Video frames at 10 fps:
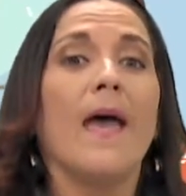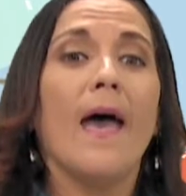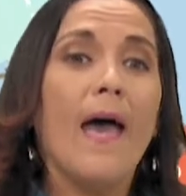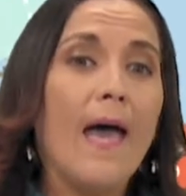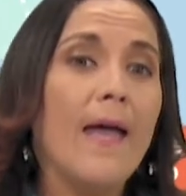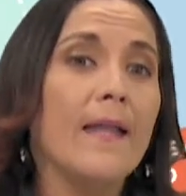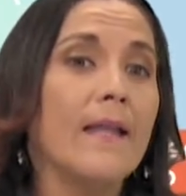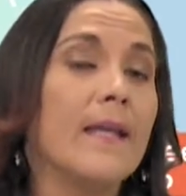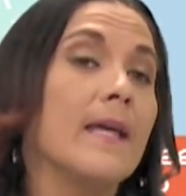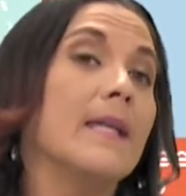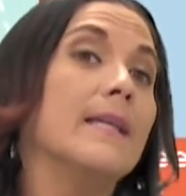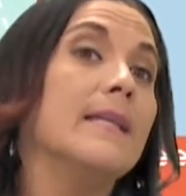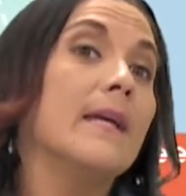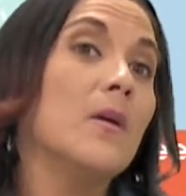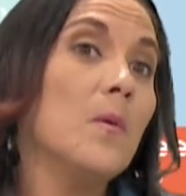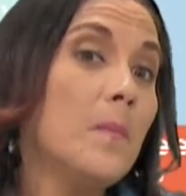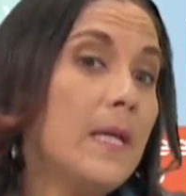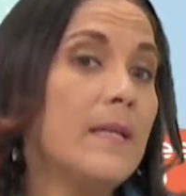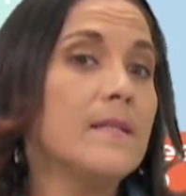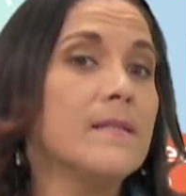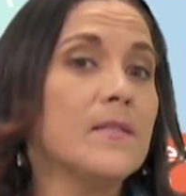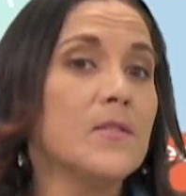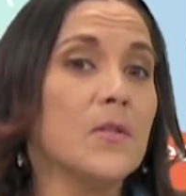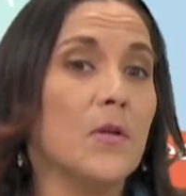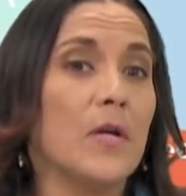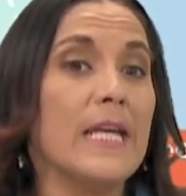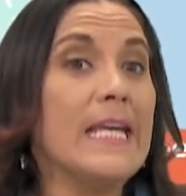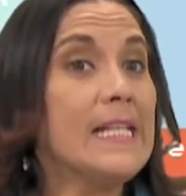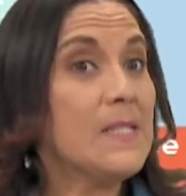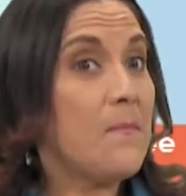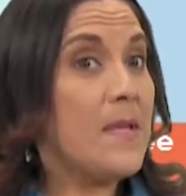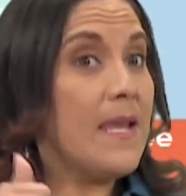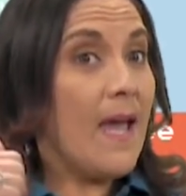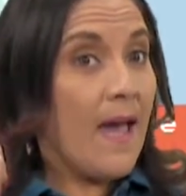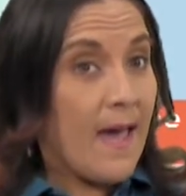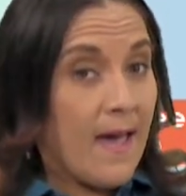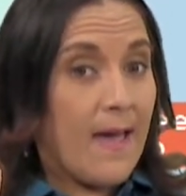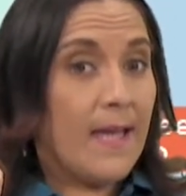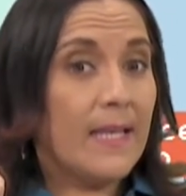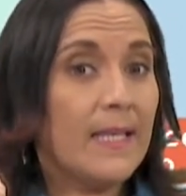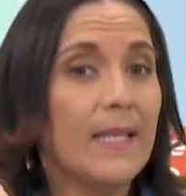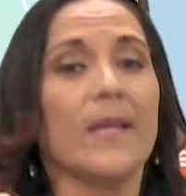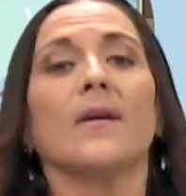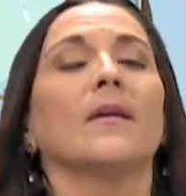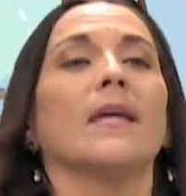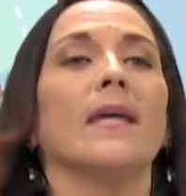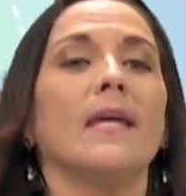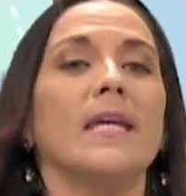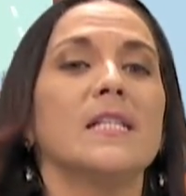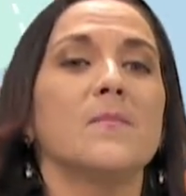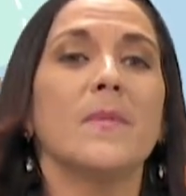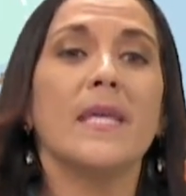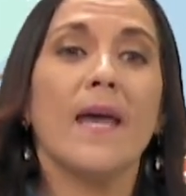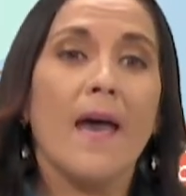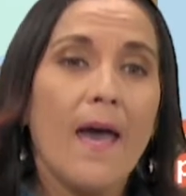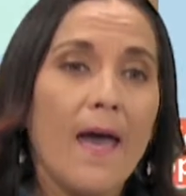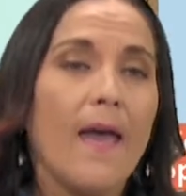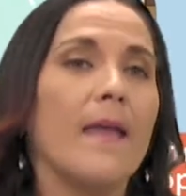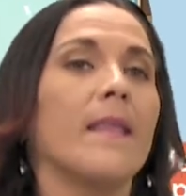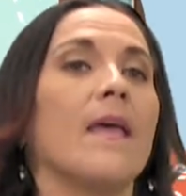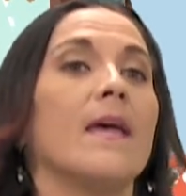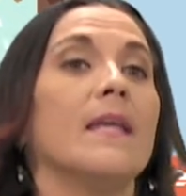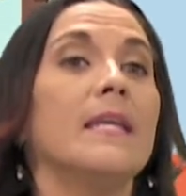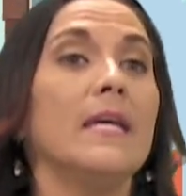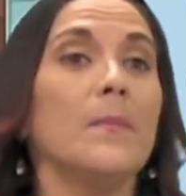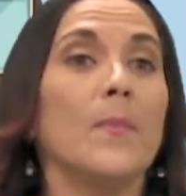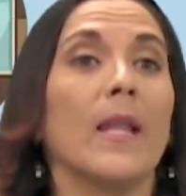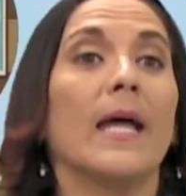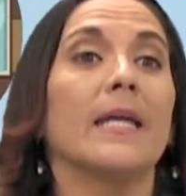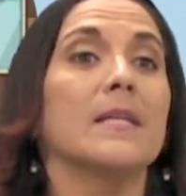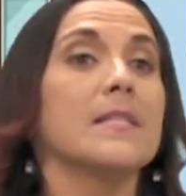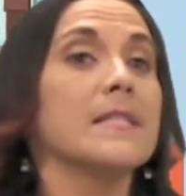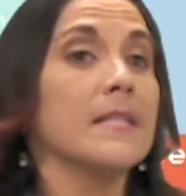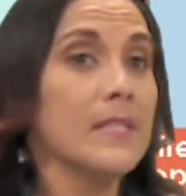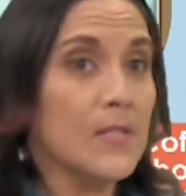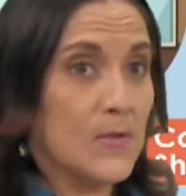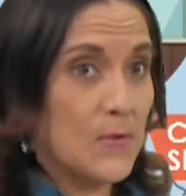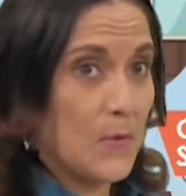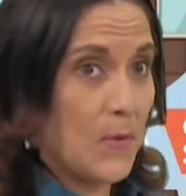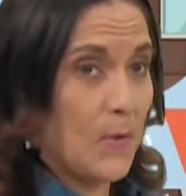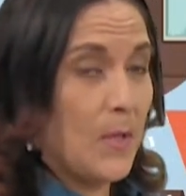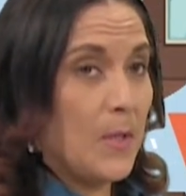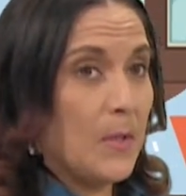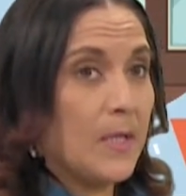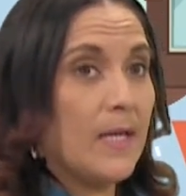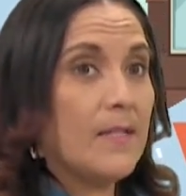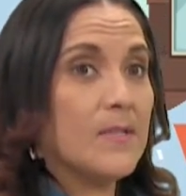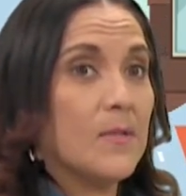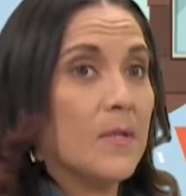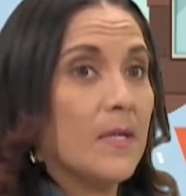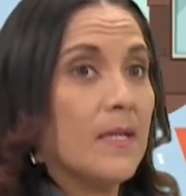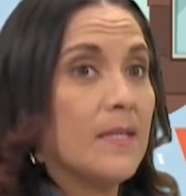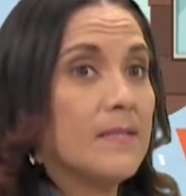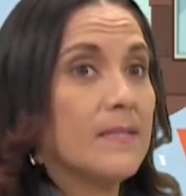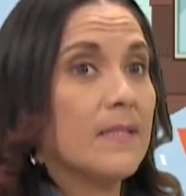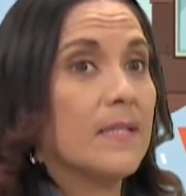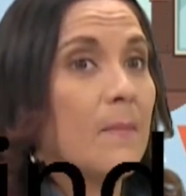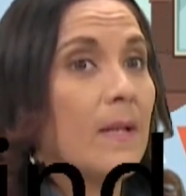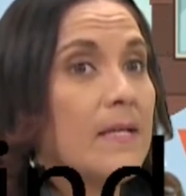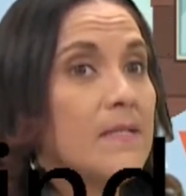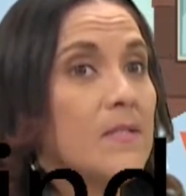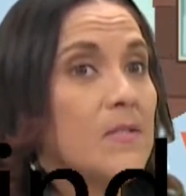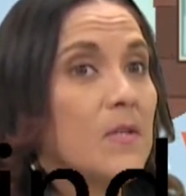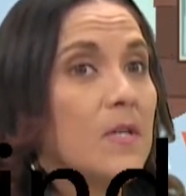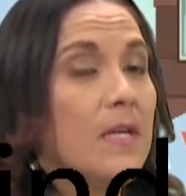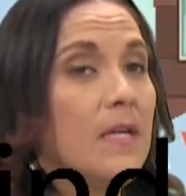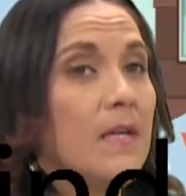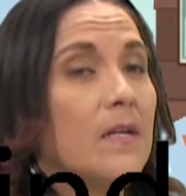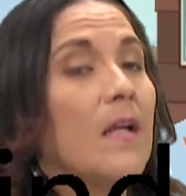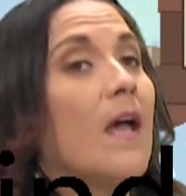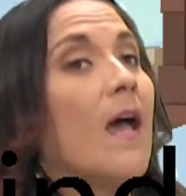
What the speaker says: And the convenience store is behind, okay? It's behind the appliance store, okay? So is the appliance store here,